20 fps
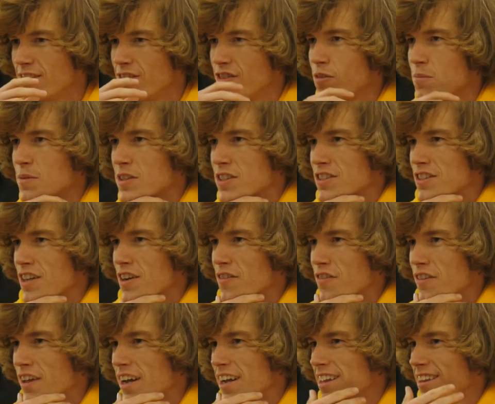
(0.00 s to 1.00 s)
so much
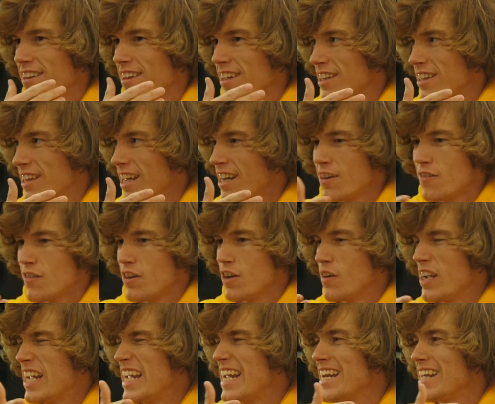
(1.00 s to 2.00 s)
stuff that like they didn't even
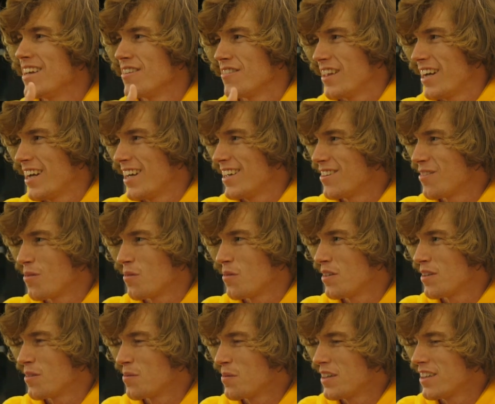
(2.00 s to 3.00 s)
know any of that.
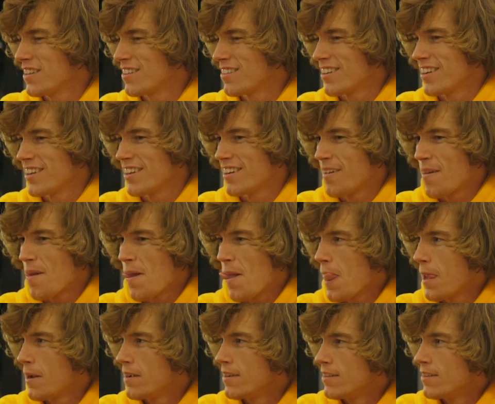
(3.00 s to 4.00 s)
It's pretty insane,
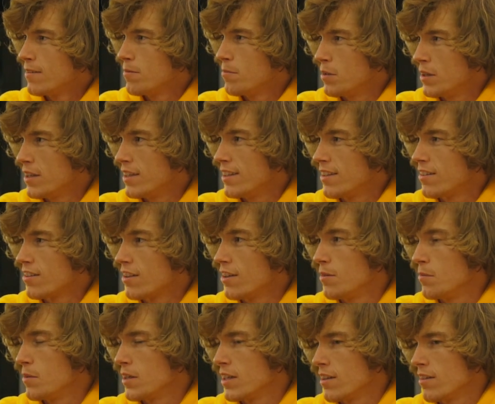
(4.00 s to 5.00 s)
but it's
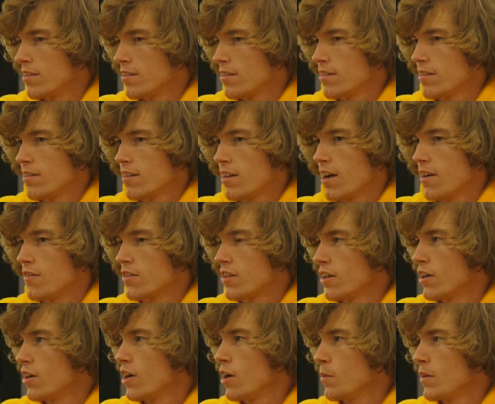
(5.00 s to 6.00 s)
good because
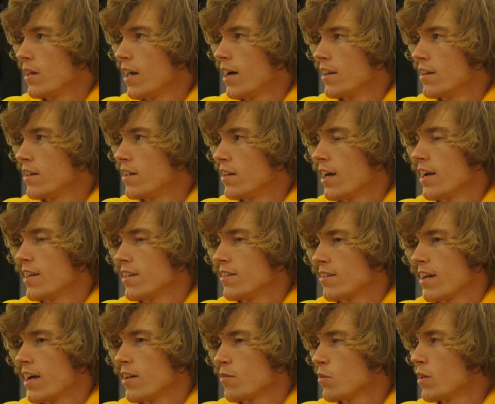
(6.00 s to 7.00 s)
obviously it'll help a lot of these
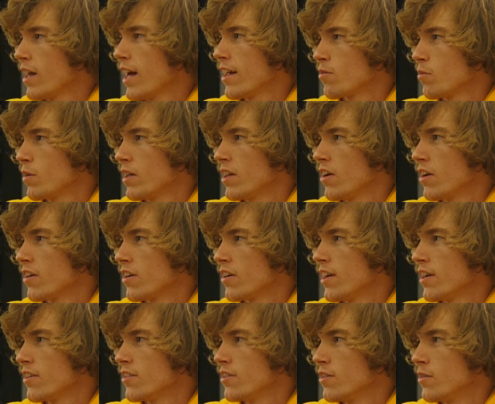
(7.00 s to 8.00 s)
guys will last way longer
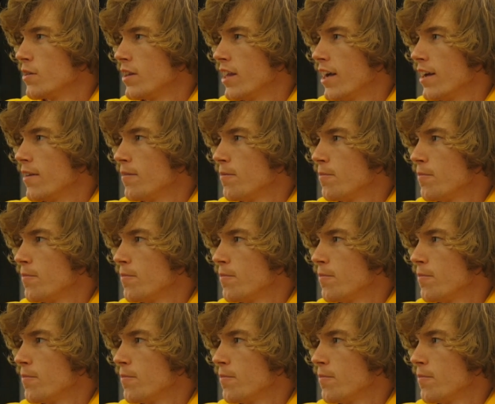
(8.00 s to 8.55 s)
now too with that.